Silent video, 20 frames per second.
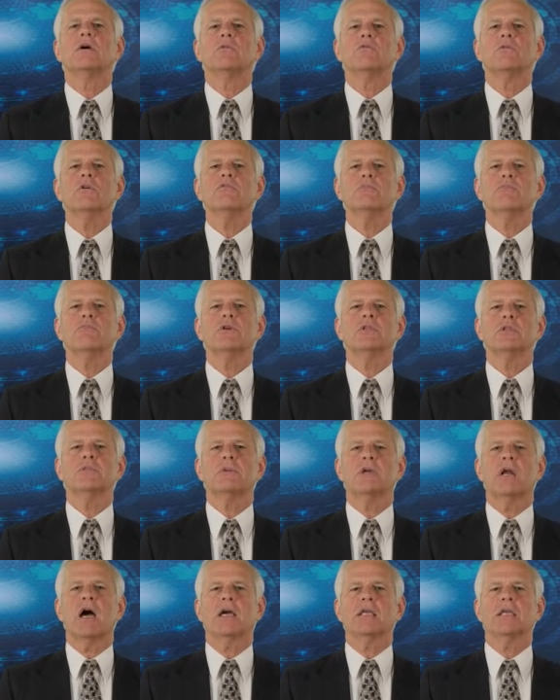Roof prism
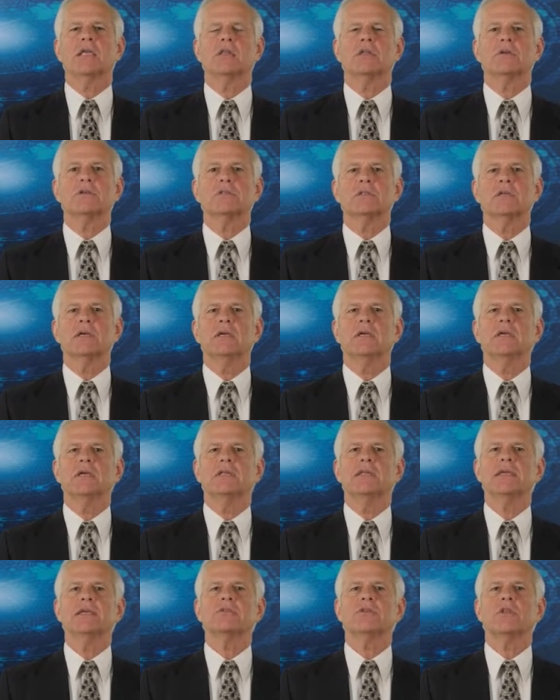binoculars,
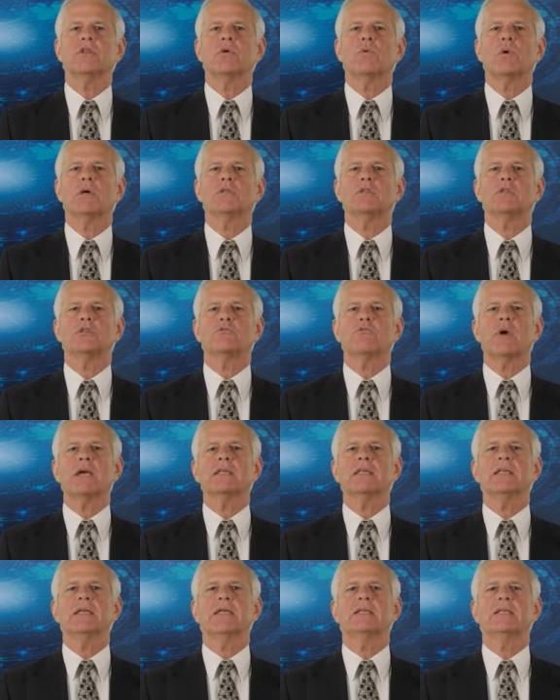these are the ones
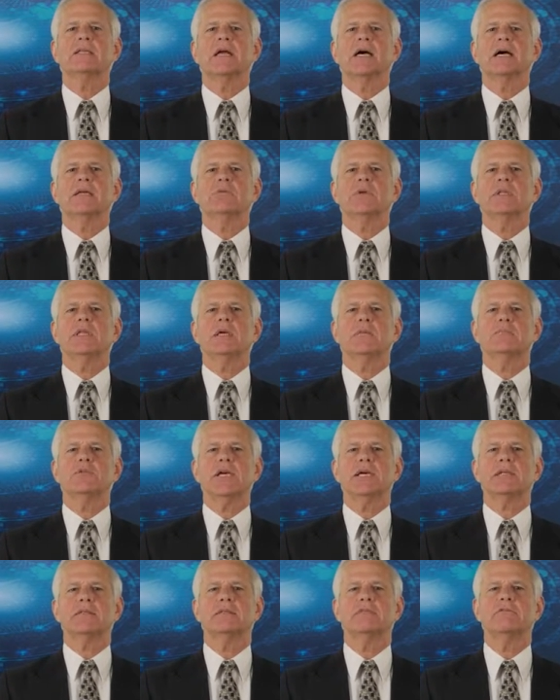directly in line with the
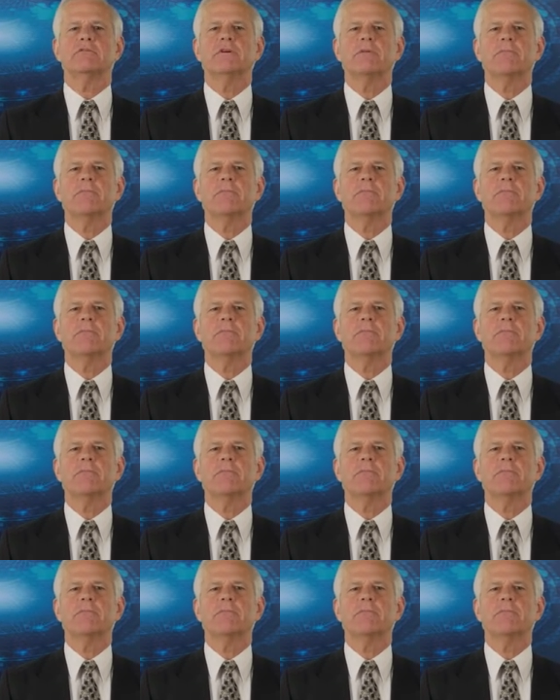objective,